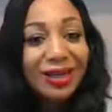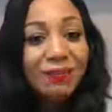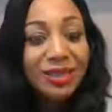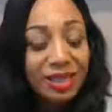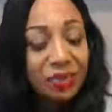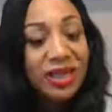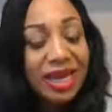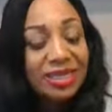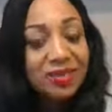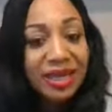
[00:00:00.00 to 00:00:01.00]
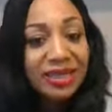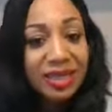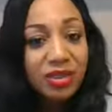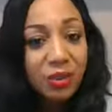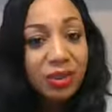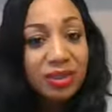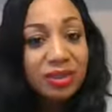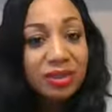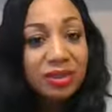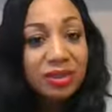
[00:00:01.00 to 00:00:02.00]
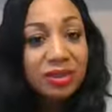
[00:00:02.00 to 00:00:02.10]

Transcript: because we had to make that choice.